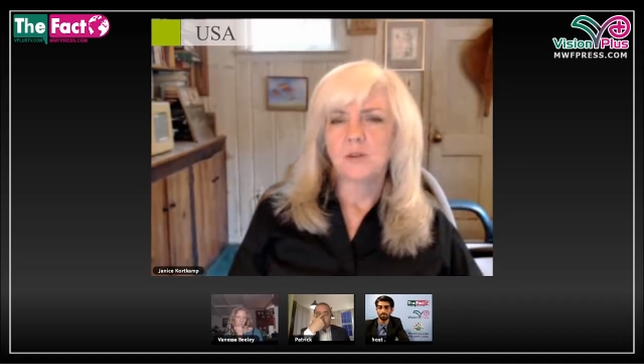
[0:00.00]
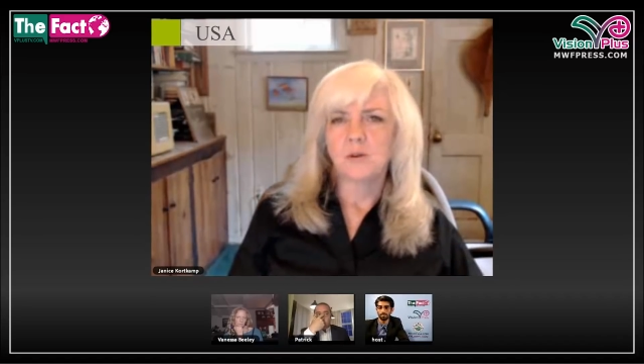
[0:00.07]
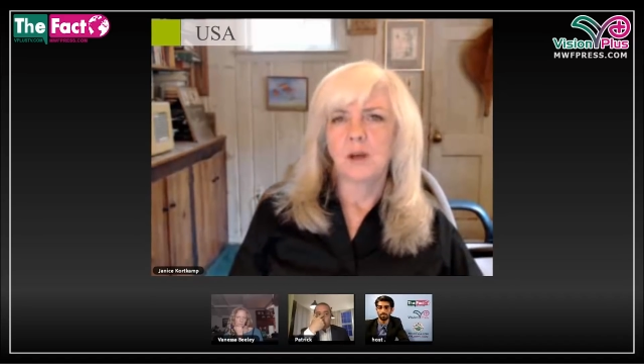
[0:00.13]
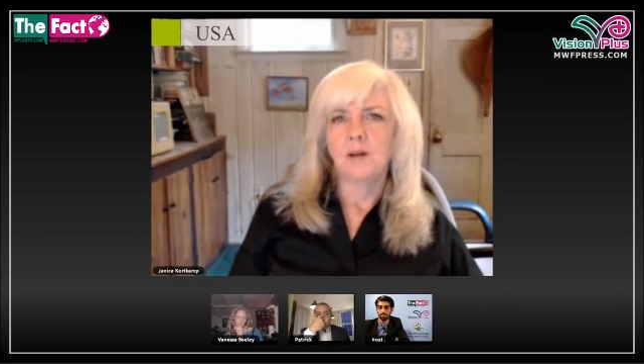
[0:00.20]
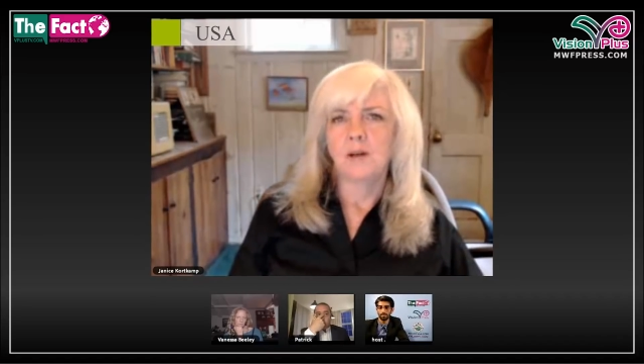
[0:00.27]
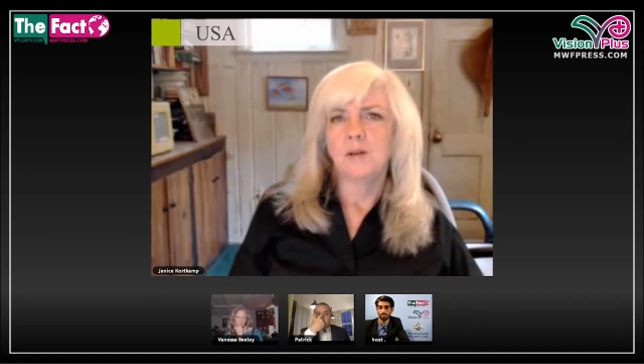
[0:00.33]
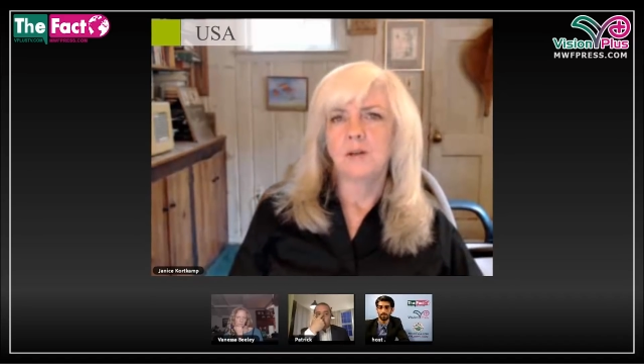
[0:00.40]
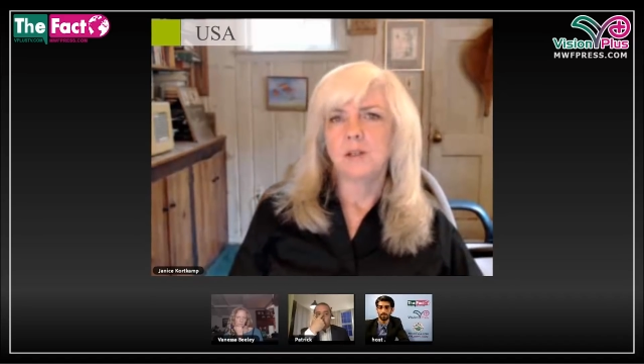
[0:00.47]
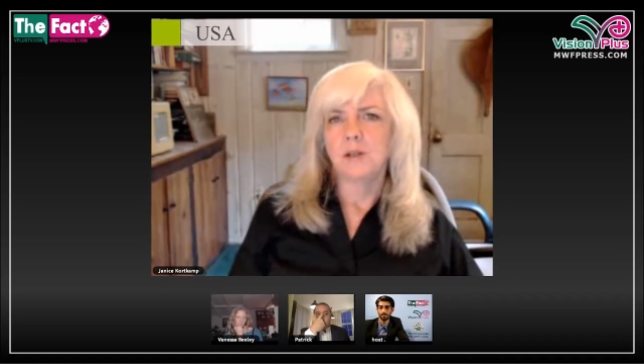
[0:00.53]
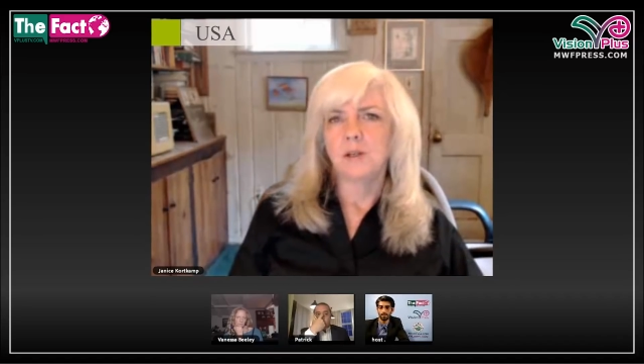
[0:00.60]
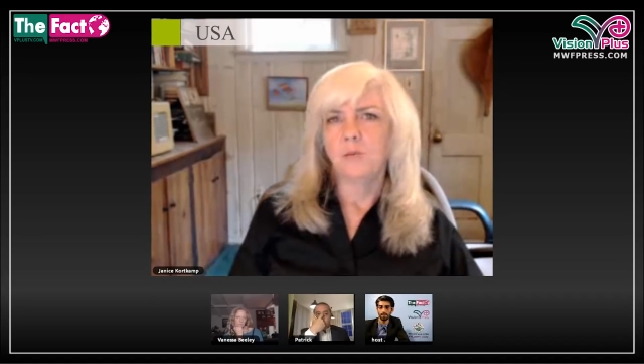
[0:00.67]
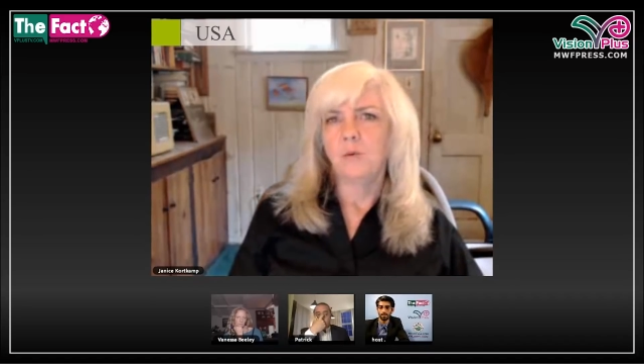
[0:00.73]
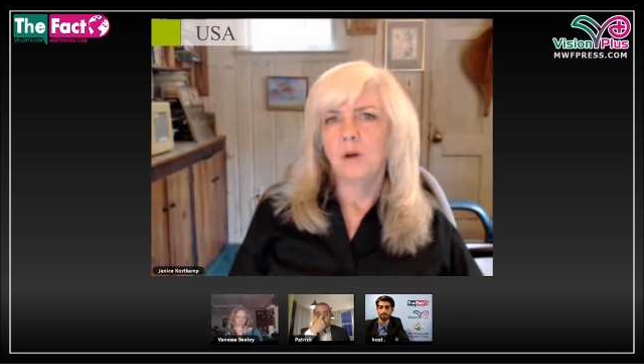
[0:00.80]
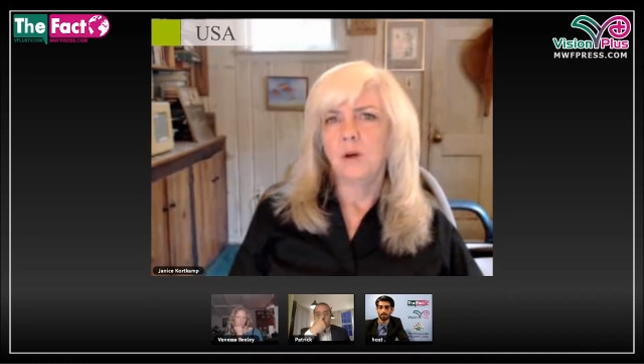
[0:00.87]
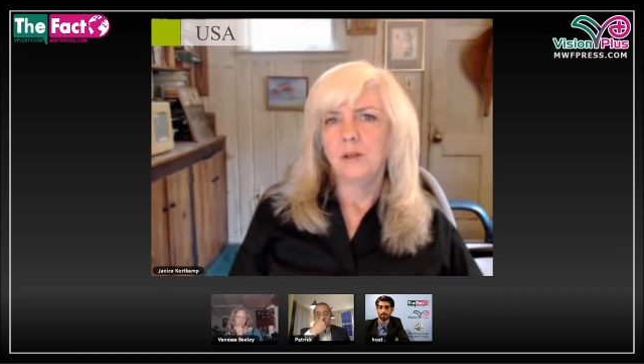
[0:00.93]

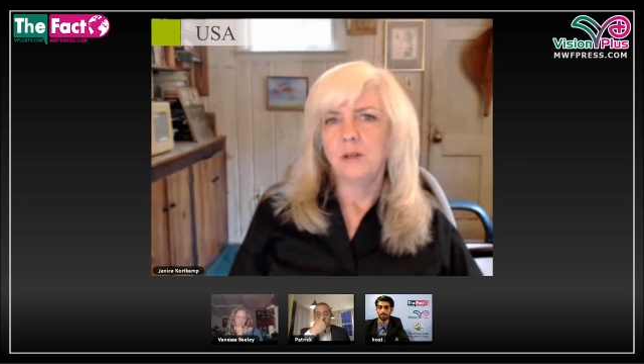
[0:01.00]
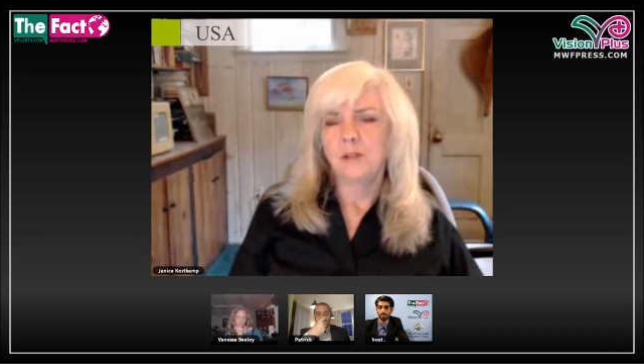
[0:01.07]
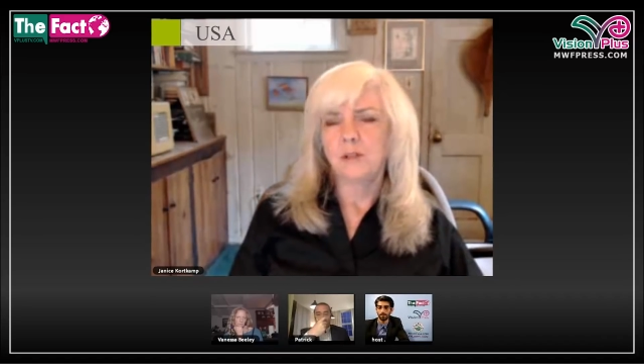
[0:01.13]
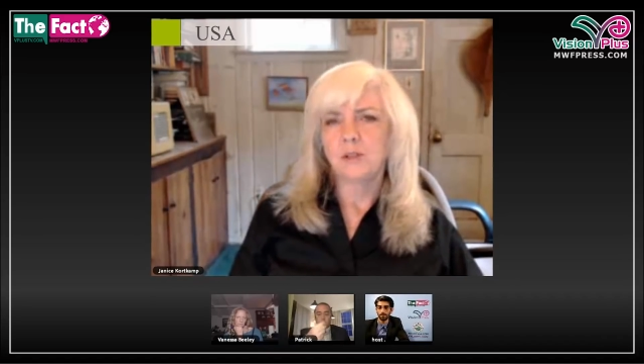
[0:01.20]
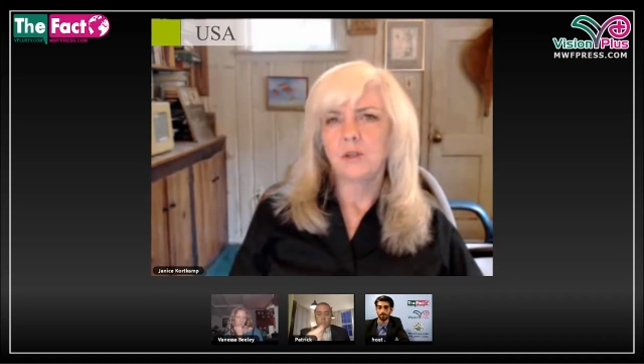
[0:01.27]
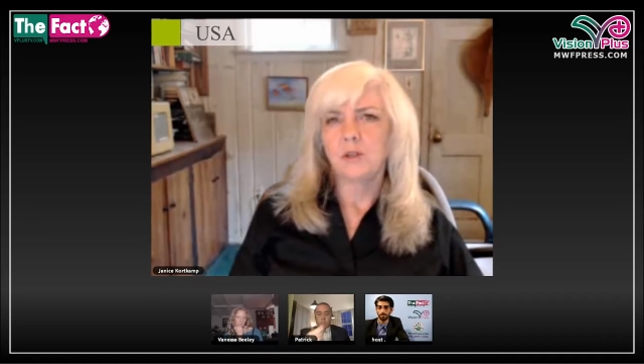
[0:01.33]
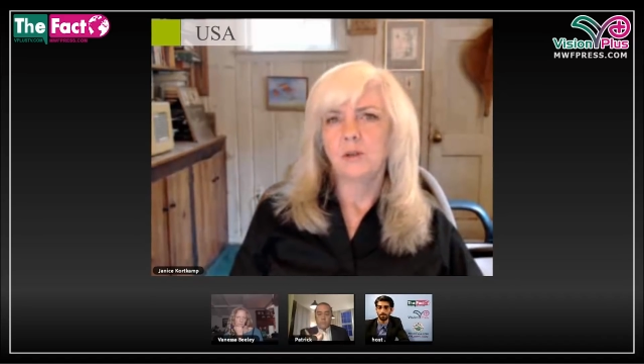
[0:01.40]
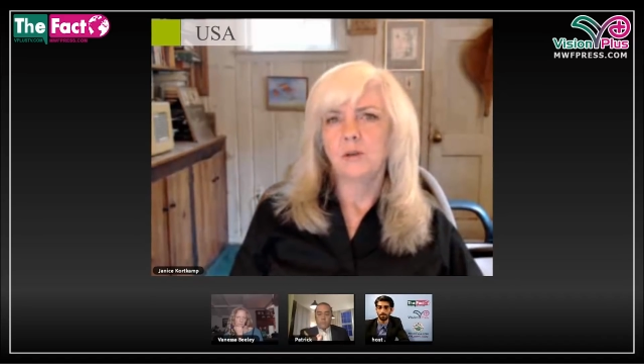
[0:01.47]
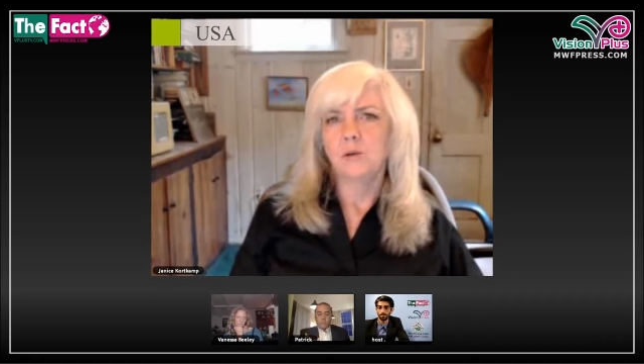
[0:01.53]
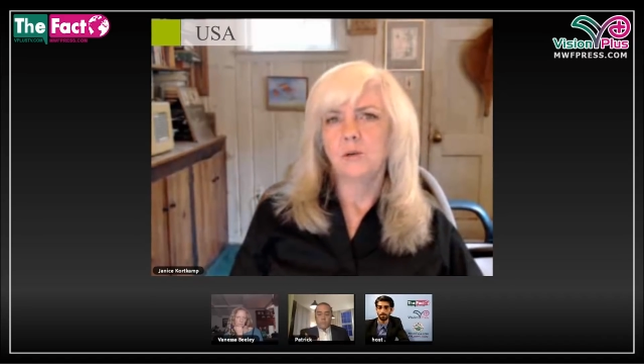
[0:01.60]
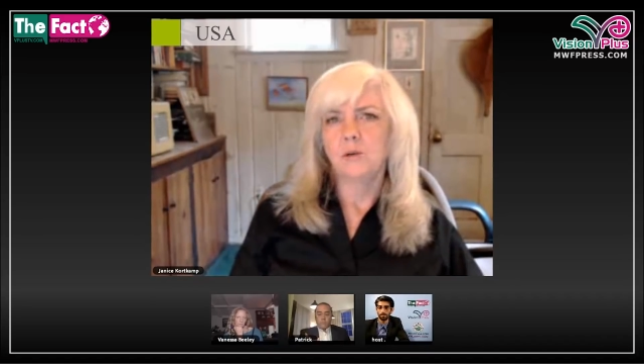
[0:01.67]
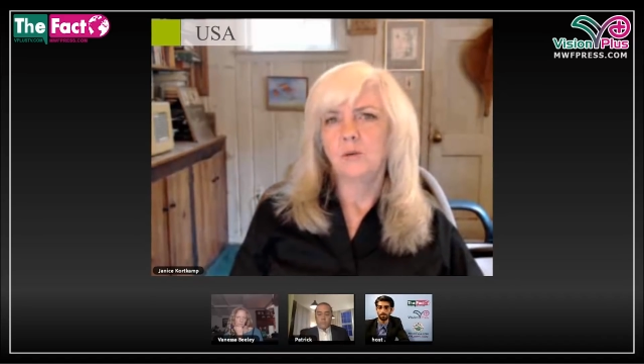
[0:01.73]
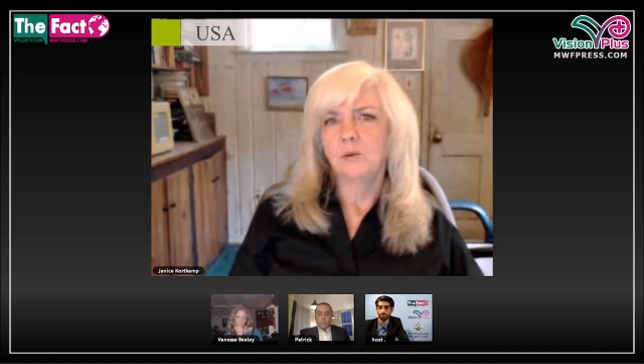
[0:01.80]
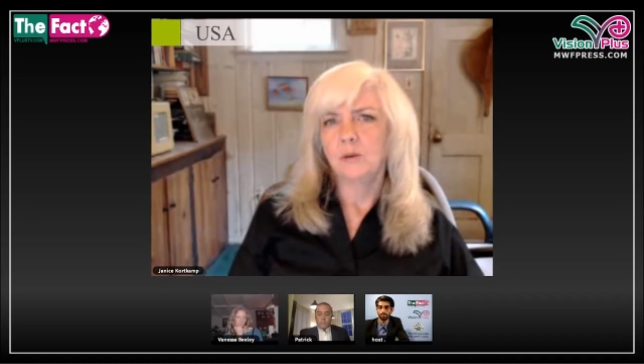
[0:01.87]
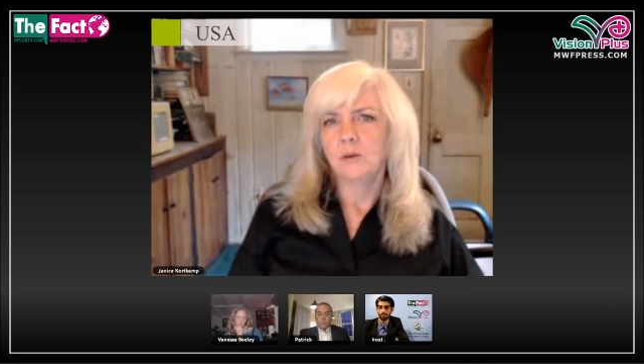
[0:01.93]
strategy was
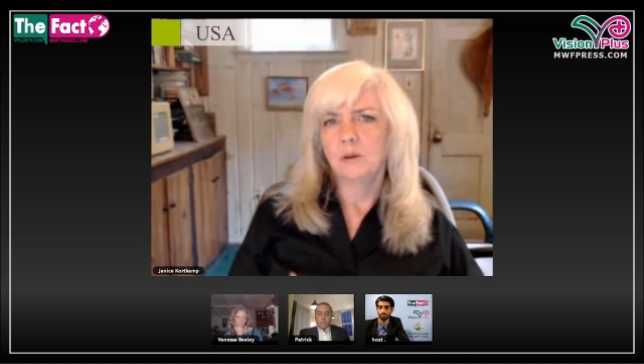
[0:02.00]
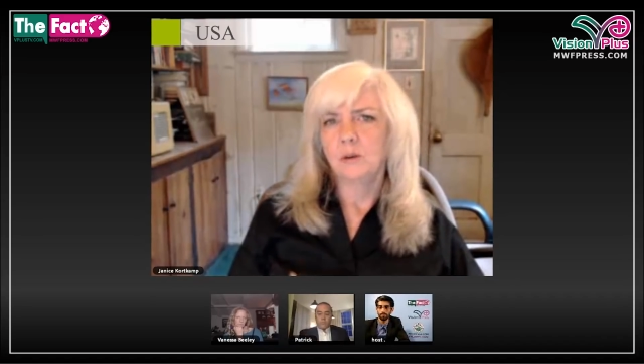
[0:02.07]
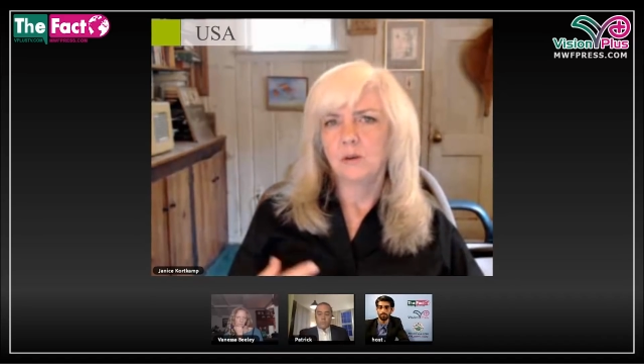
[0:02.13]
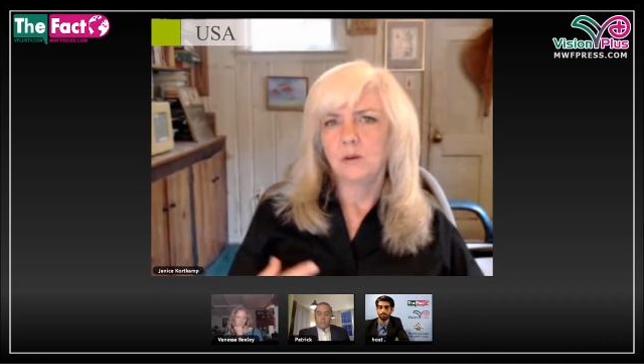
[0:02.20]
to